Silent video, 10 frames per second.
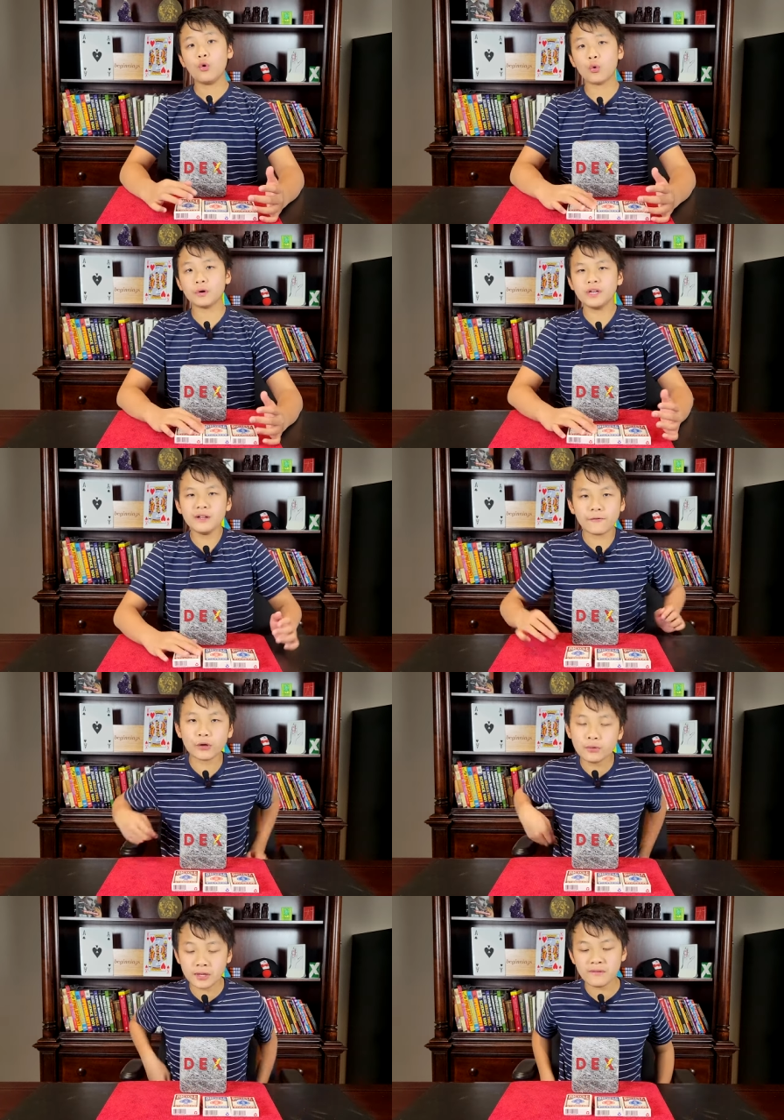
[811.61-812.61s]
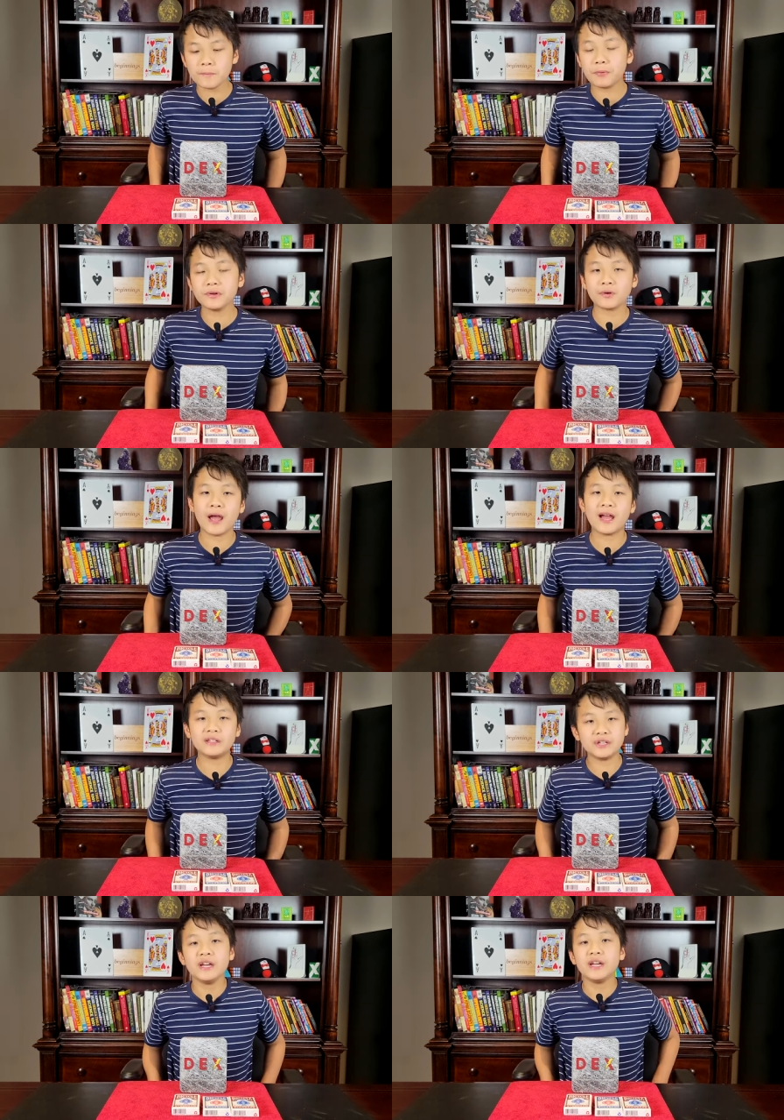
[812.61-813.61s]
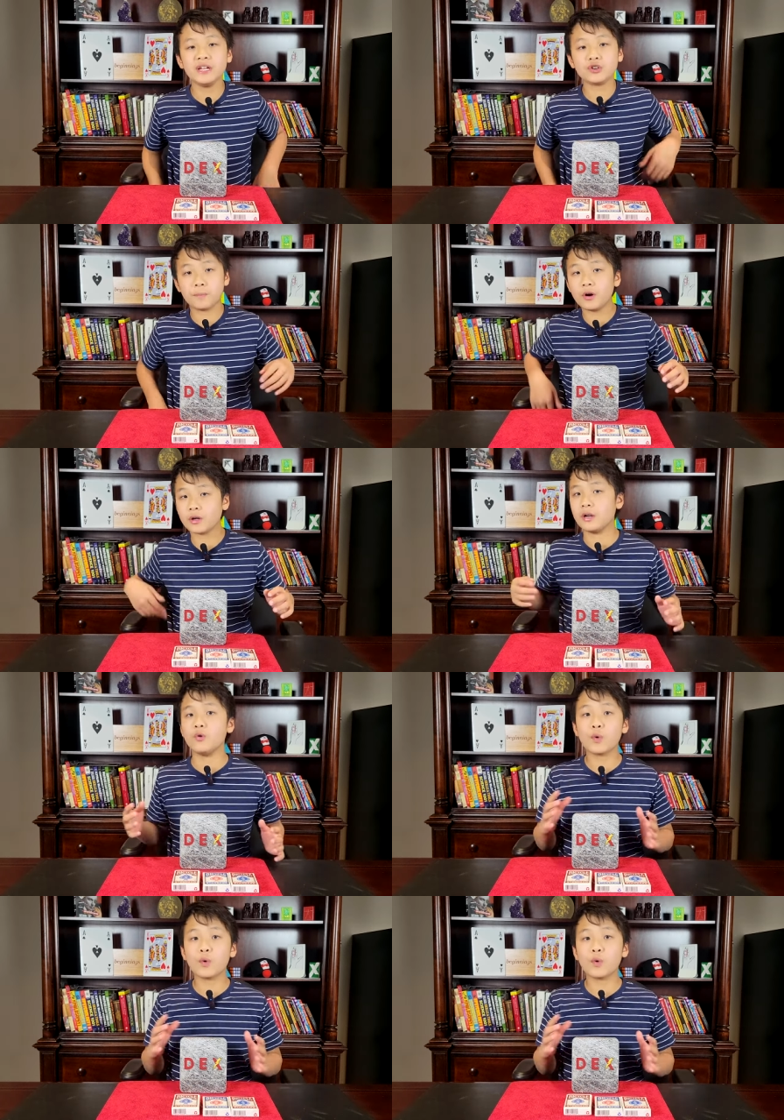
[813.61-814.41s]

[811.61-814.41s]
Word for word: or need for you to even put your hands in your pocket.